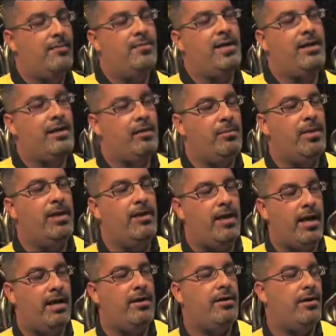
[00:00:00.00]
They need a bigger
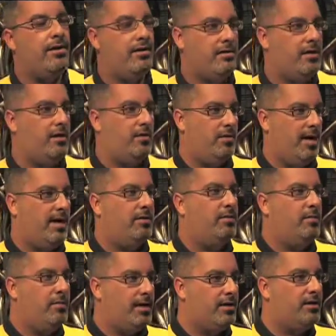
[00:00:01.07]
header to, handle
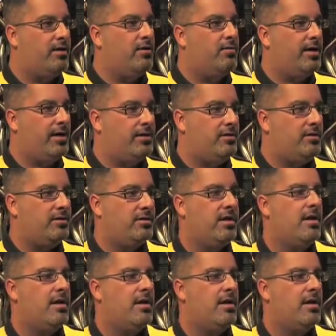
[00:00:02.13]
the bigger cubic inches.